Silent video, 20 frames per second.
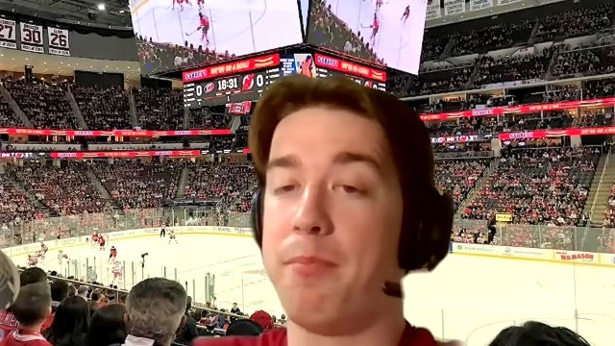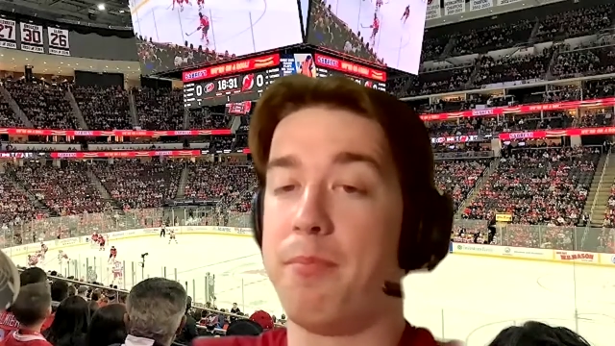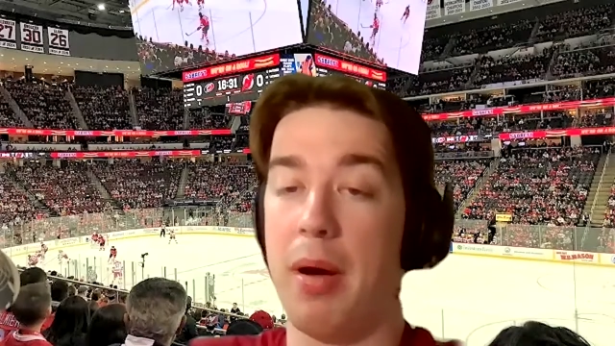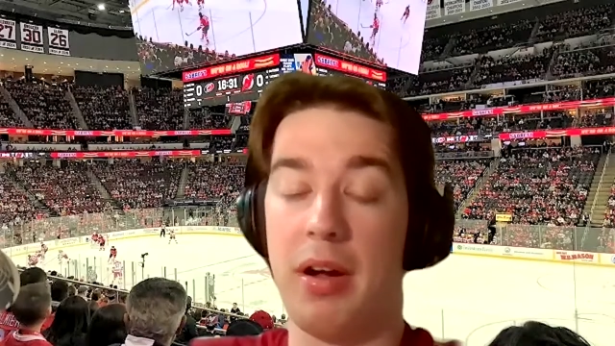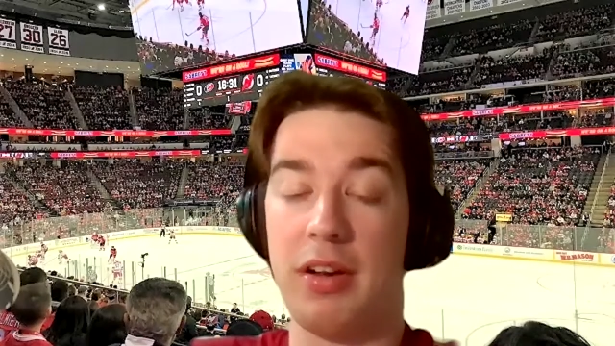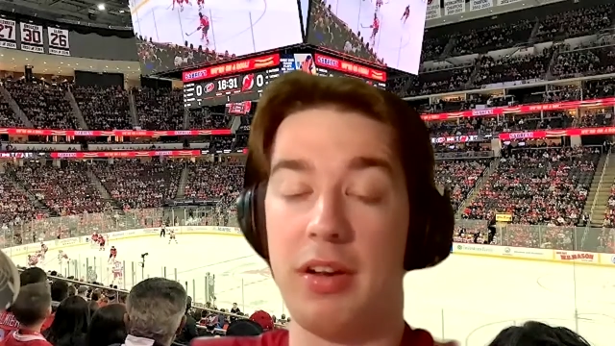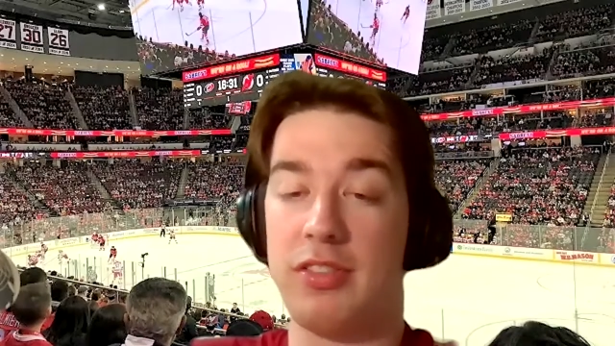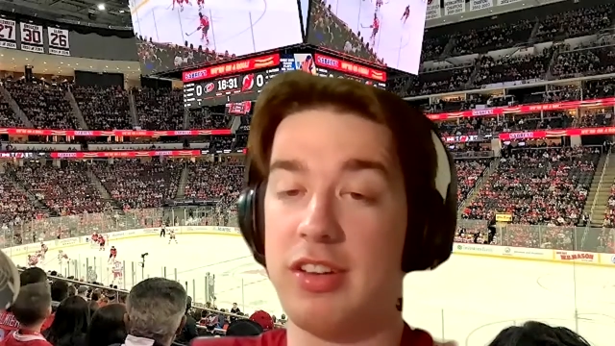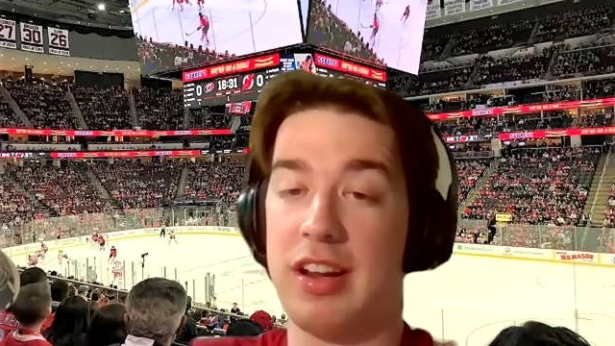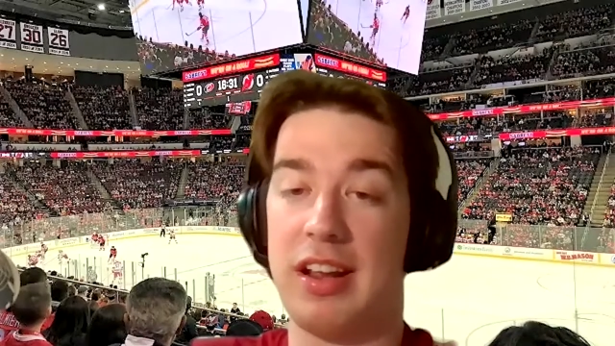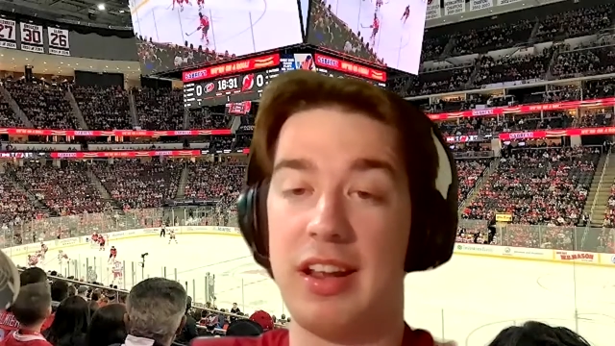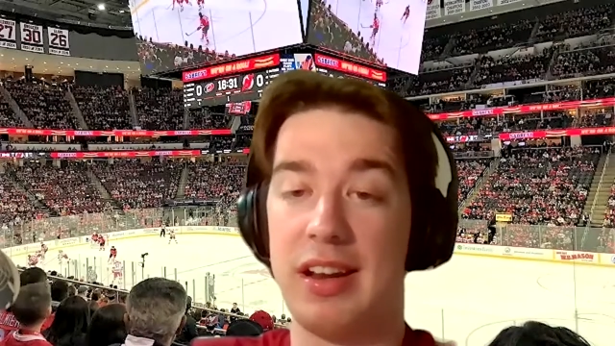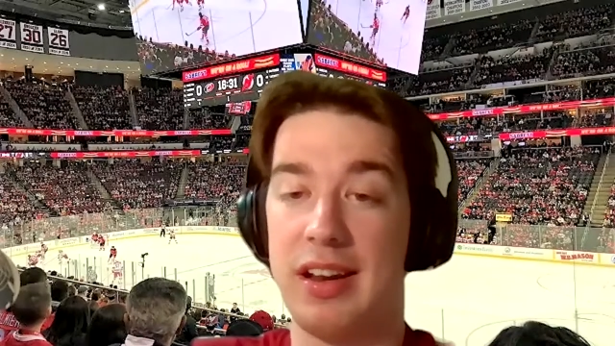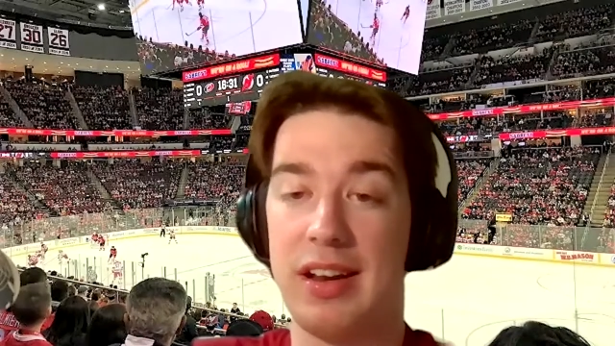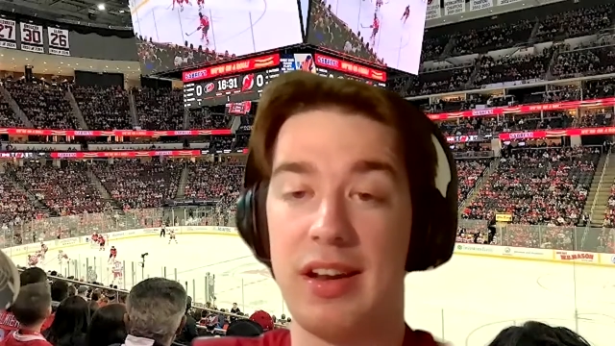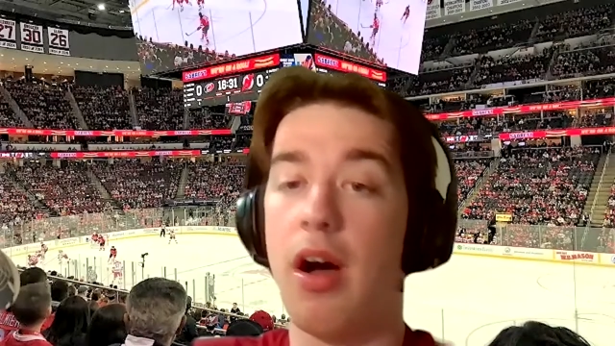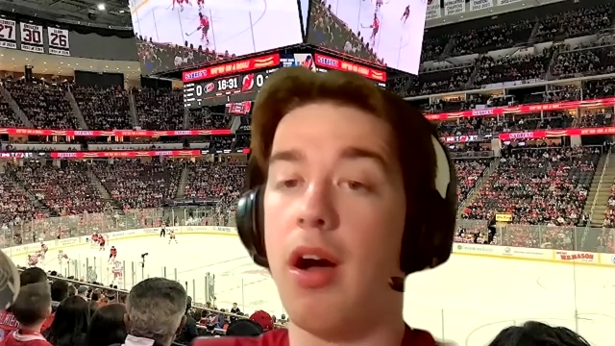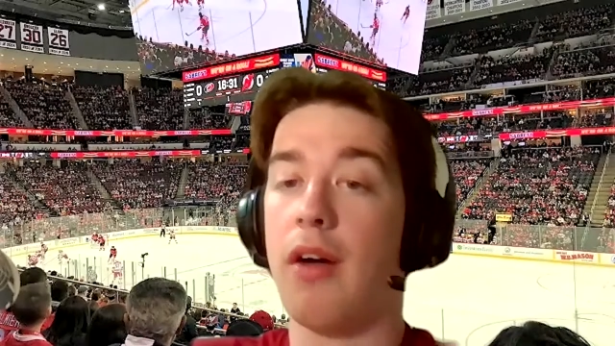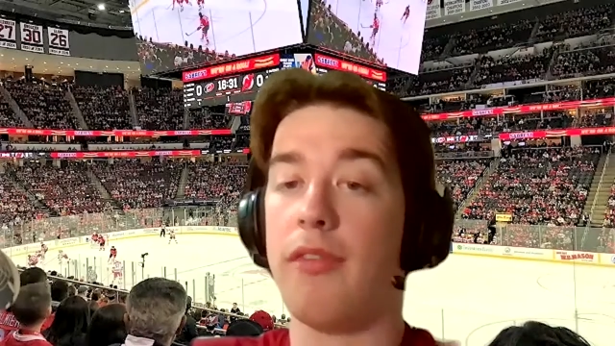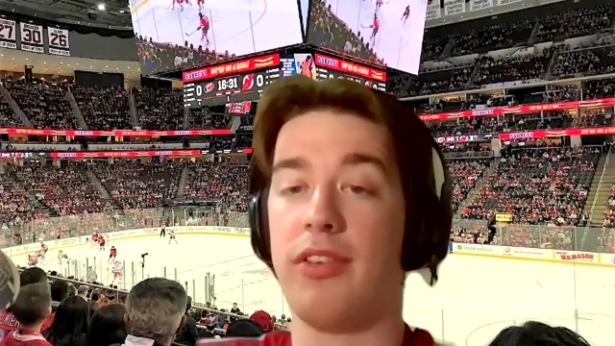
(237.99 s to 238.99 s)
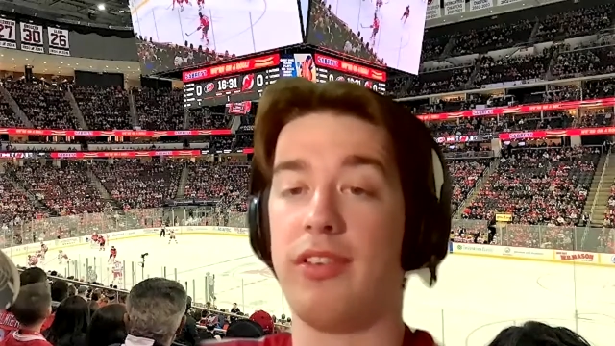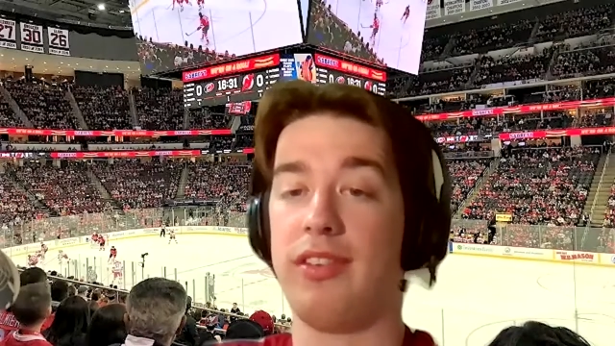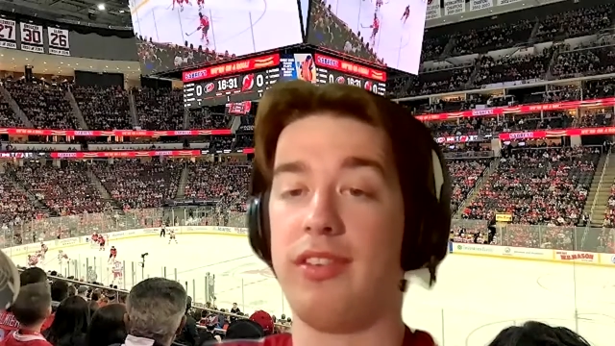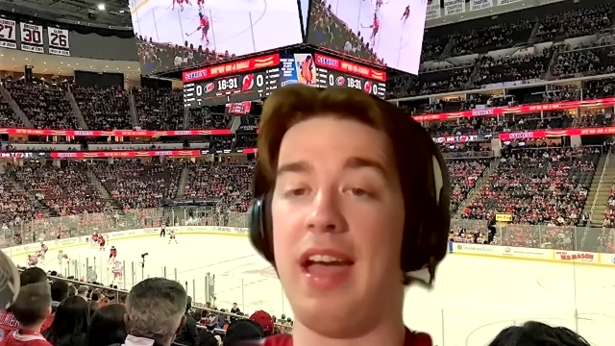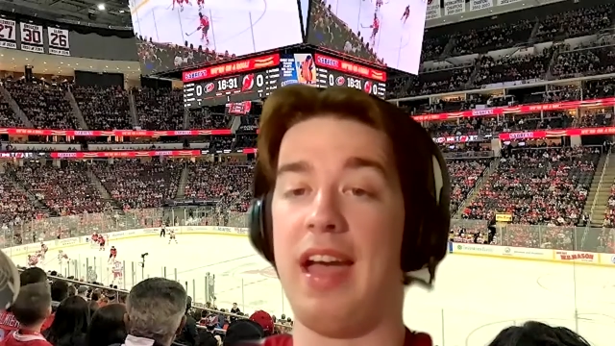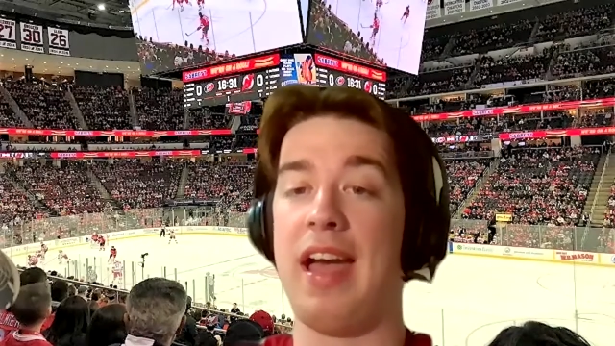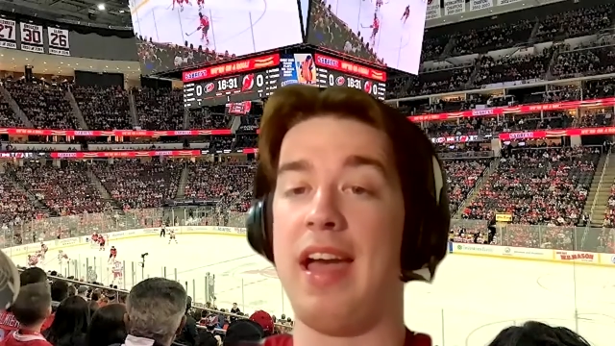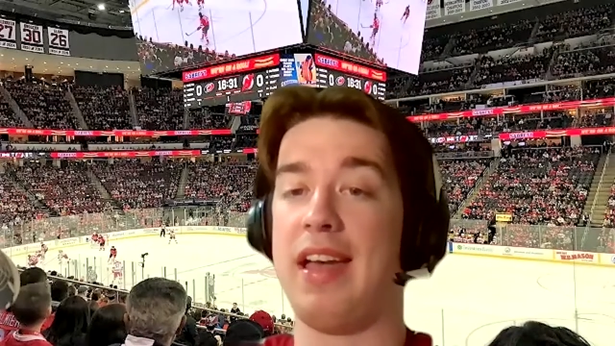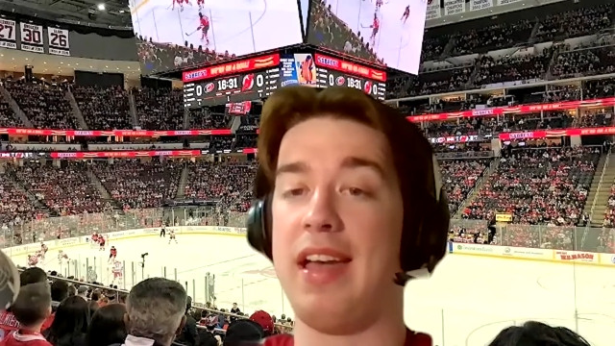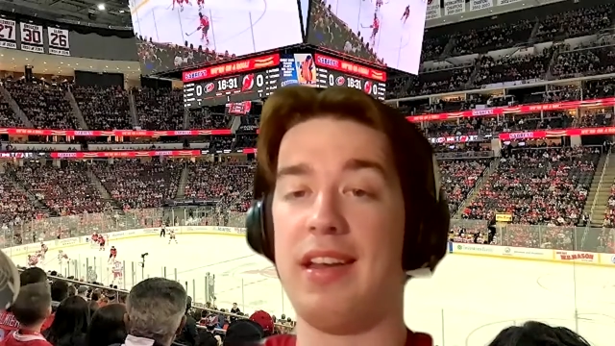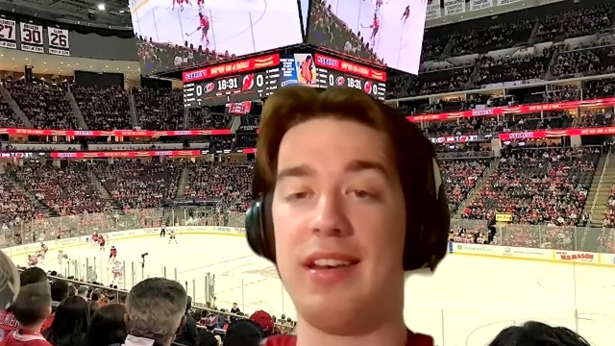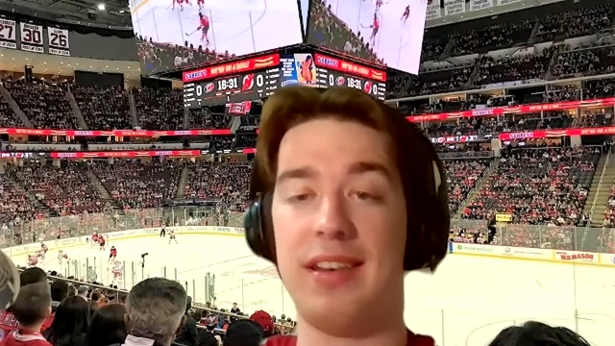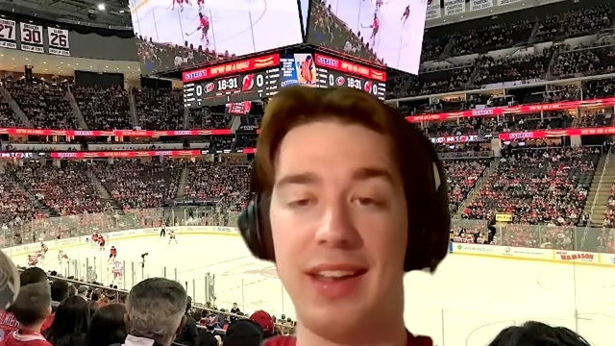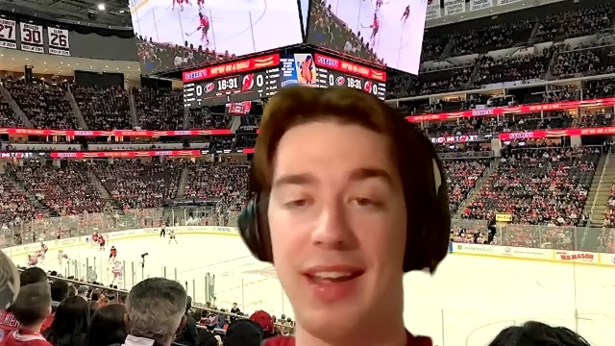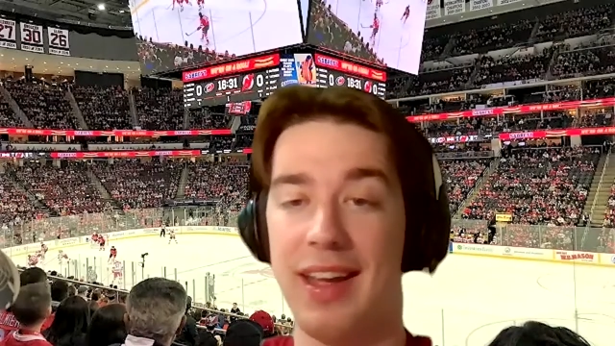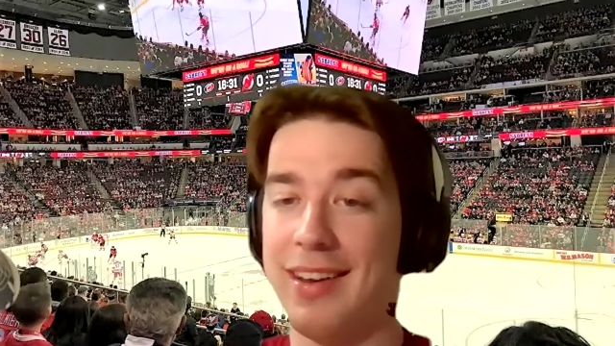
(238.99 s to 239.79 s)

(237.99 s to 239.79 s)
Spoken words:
punching it in off his head